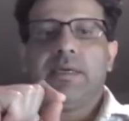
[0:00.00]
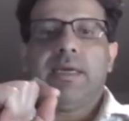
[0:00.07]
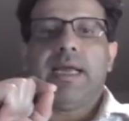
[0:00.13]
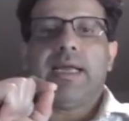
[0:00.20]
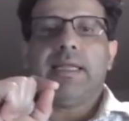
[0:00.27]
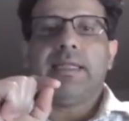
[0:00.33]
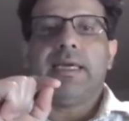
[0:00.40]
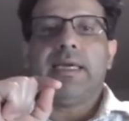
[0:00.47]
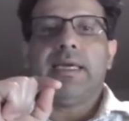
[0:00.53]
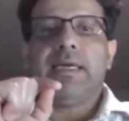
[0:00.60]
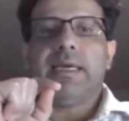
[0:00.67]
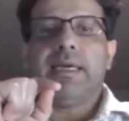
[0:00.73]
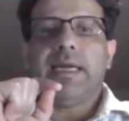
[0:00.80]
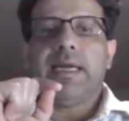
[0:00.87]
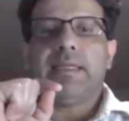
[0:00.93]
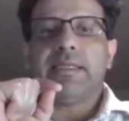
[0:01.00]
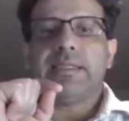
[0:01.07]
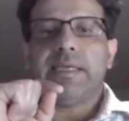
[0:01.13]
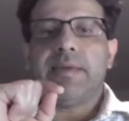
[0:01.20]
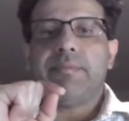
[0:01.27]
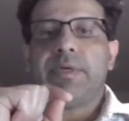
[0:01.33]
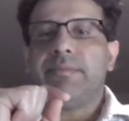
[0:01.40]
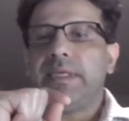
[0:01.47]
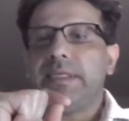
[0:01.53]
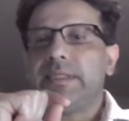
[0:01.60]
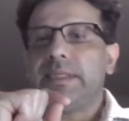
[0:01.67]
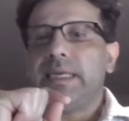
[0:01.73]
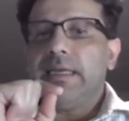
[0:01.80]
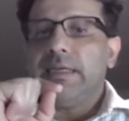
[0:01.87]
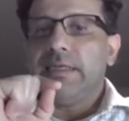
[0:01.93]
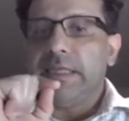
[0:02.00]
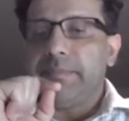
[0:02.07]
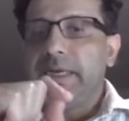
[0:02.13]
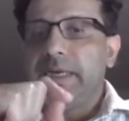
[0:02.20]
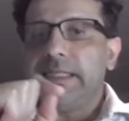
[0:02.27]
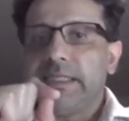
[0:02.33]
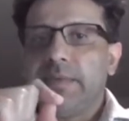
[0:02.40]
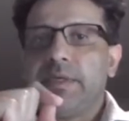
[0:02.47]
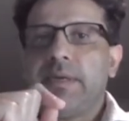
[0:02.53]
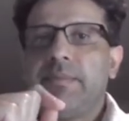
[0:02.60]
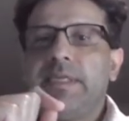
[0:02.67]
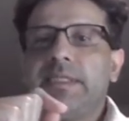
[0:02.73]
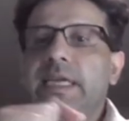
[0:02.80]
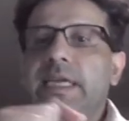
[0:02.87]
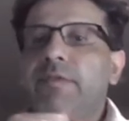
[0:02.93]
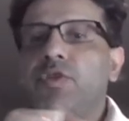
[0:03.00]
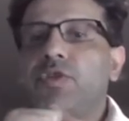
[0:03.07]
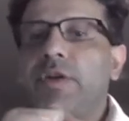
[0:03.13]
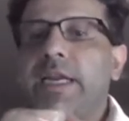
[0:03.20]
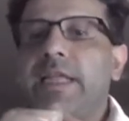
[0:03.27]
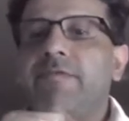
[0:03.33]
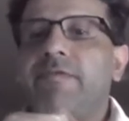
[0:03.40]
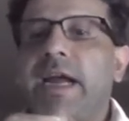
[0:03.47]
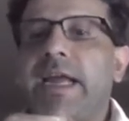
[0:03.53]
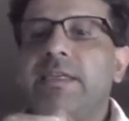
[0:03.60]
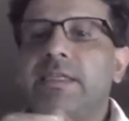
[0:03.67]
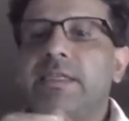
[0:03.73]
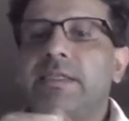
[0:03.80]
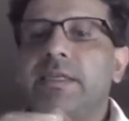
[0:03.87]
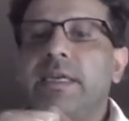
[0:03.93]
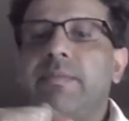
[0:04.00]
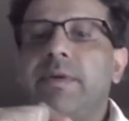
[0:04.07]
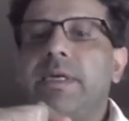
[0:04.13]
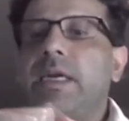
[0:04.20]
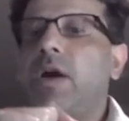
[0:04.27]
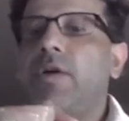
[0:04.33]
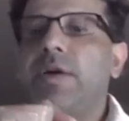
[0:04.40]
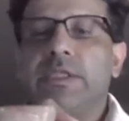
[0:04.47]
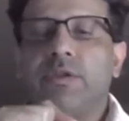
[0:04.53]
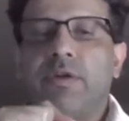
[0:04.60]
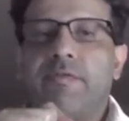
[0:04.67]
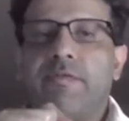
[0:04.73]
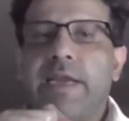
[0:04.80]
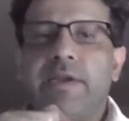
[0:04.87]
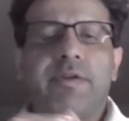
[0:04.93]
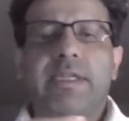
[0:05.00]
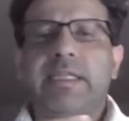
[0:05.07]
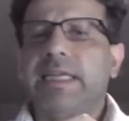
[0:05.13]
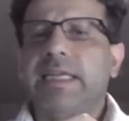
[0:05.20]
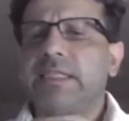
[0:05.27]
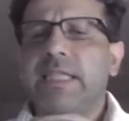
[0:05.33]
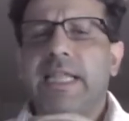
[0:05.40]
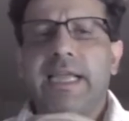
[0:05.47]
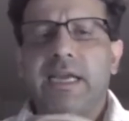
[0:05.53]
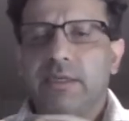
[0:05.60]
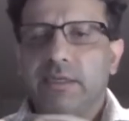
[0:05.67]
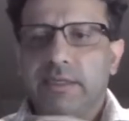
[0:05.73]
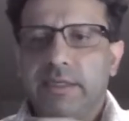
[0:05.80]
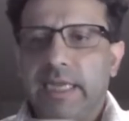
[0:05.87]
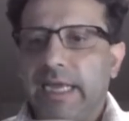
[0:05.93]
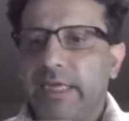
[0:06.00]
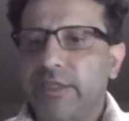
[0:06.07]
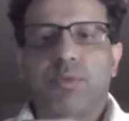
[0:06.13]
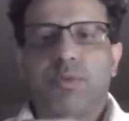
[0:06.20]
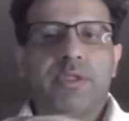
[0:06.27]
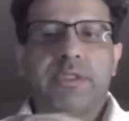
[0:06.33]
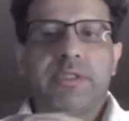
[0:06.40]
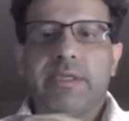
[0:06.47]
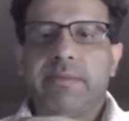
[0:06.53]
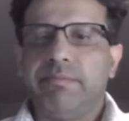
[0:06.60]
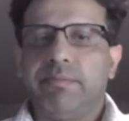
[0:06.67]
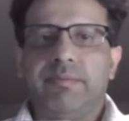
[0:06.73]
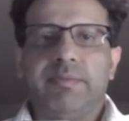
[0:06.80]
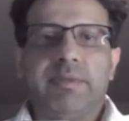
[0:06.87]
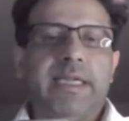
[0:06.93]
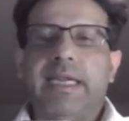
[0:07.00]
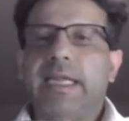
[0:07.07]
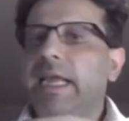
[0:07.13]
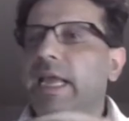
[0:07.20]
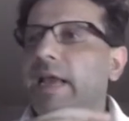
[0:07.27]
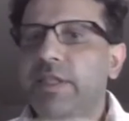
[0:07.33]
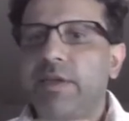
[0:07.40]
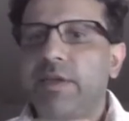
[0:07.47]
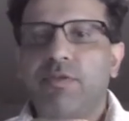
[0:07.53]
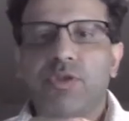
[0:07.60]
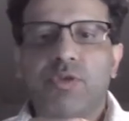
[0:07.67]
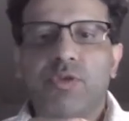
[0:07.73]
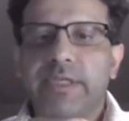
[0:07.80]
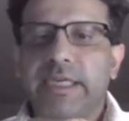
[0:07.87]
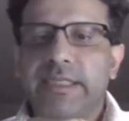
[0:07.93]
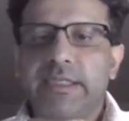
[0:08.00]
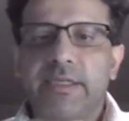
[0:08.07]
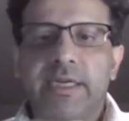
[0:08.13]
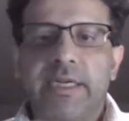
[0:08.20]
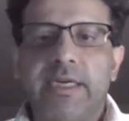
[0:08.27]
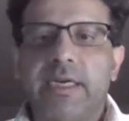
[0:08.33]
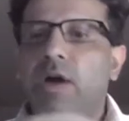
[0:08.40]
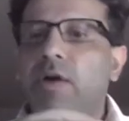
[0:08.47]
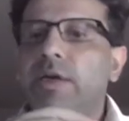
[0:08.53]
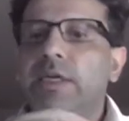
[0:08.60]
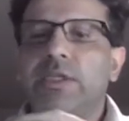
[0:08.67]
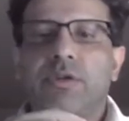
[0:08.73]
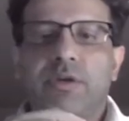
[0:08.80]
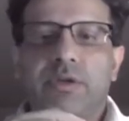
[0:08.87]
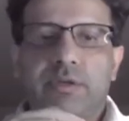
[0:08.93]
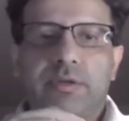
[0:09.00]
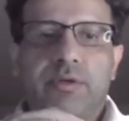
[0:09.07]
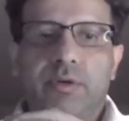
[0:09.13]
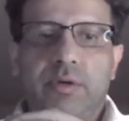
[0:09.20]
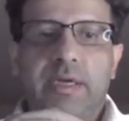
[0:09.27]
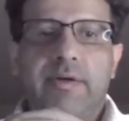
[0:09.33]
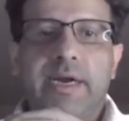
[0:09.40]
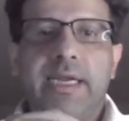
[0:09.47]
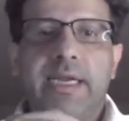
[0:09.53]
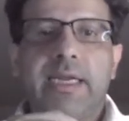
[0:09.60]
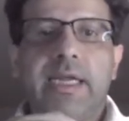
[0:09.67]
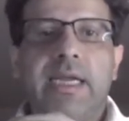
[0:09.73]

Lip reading: and the typical symptom is that it was running fine yesterday, but now it is not fine today. That's like a textbook symptom, that hey, everything was good yesterday, now it is not good, right?